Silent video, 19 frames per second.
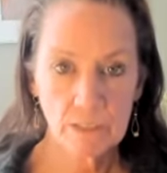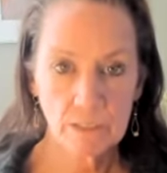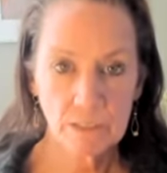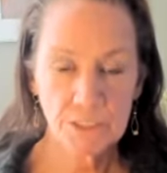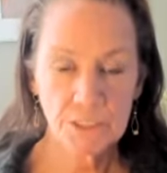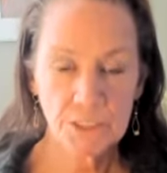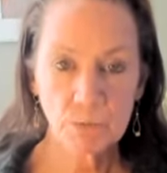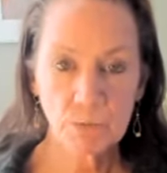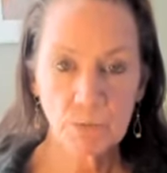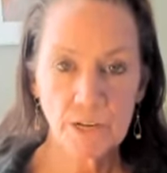
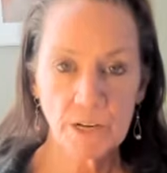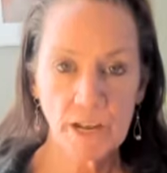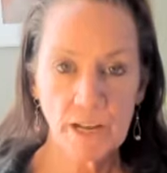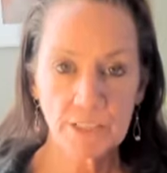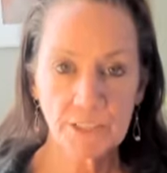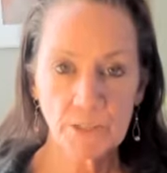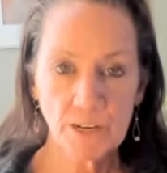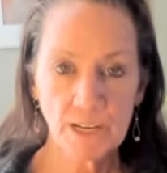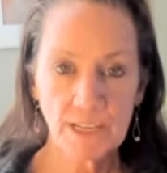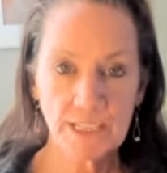So we're not
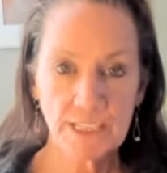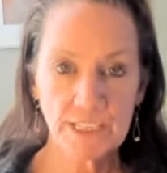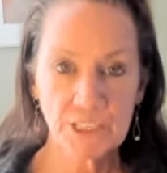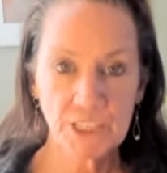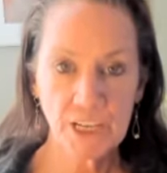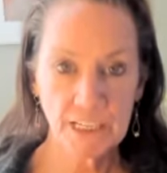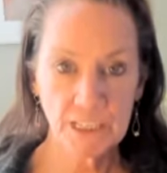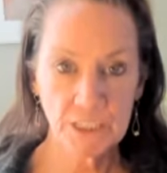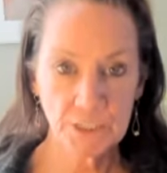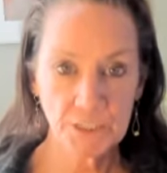trying to
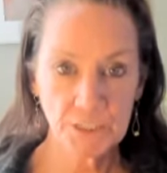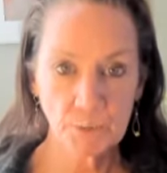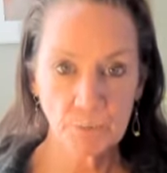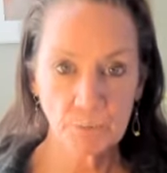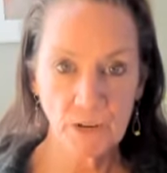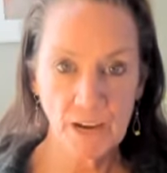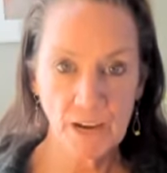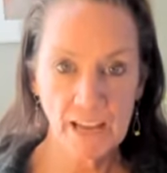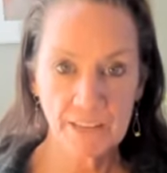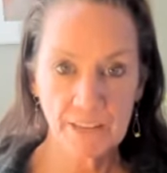change the
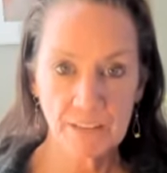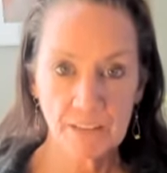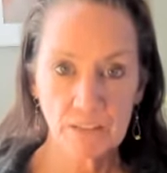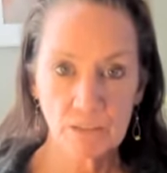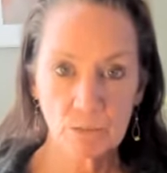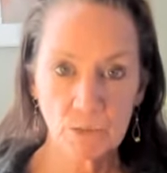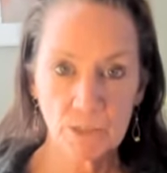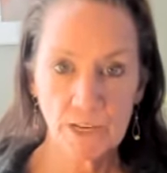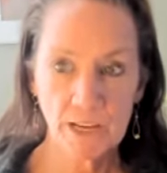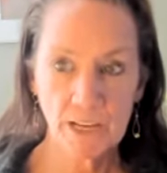breath.
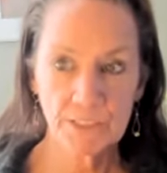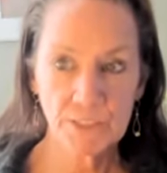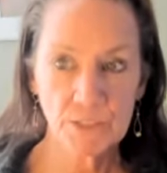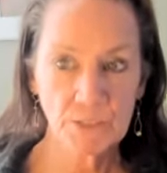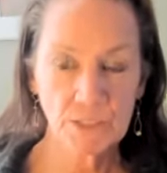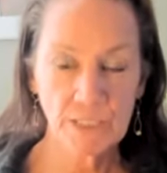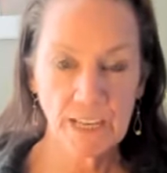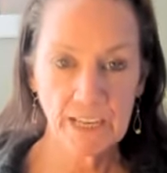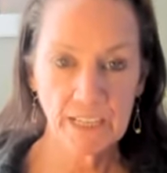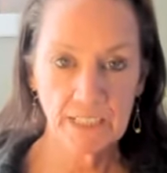We're not
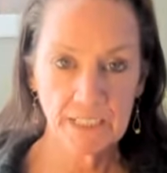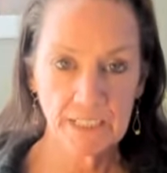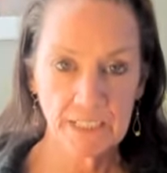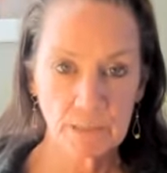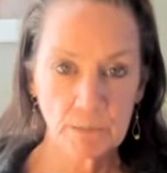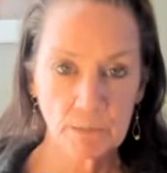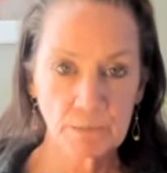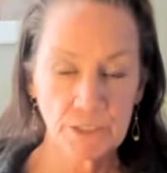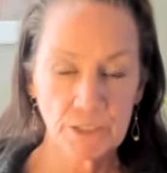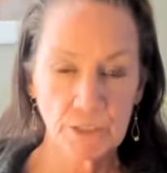doing
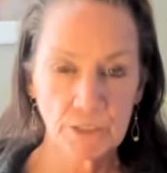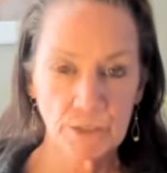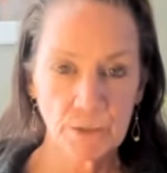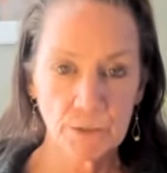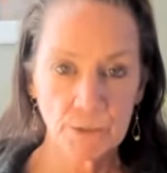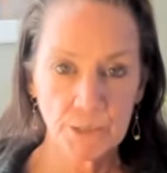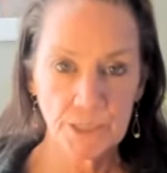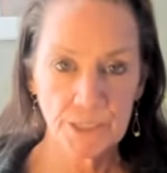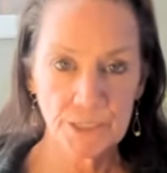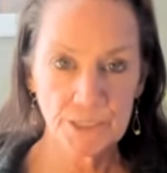anything but
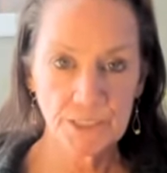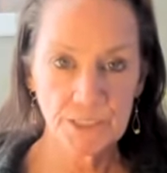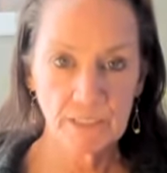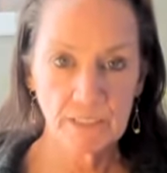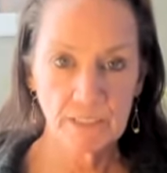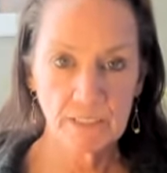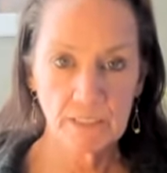noticing.